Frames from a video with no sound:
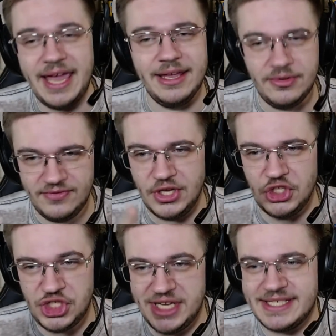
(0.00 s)

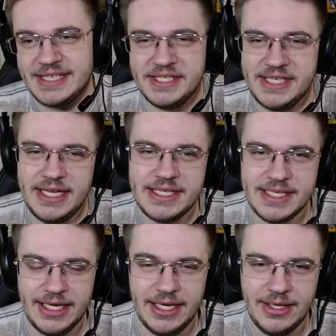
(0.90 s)
VHS cassettes,
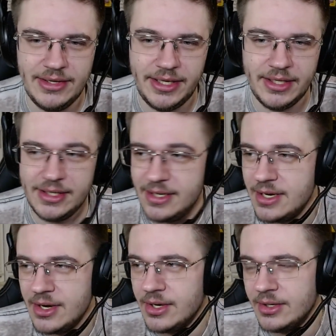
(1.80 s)
and like
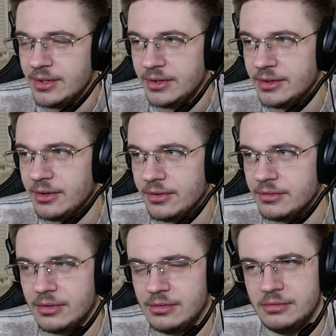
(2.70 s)

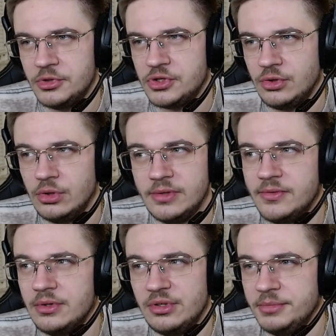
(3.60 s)
almost all of the
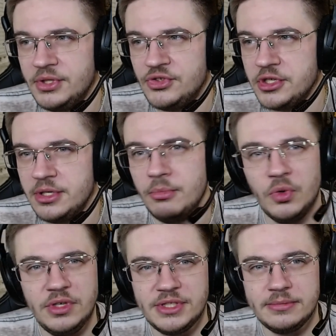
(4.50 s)
Tom and Jerry
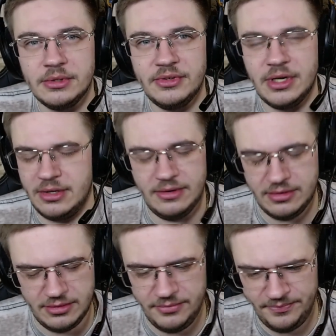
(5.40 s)
movies were
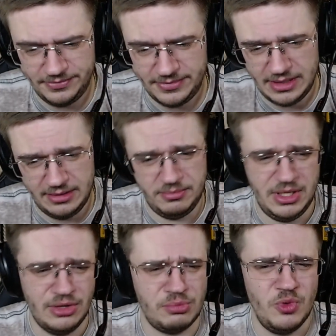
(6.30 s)
there.
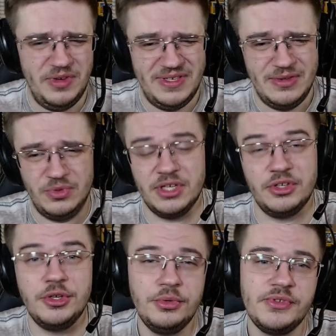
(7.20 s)
Not movies though,
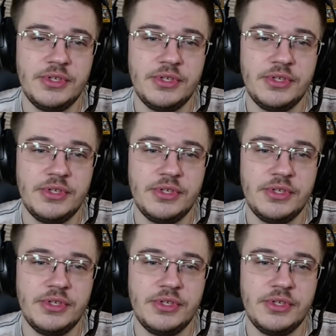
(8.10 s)
cartoons.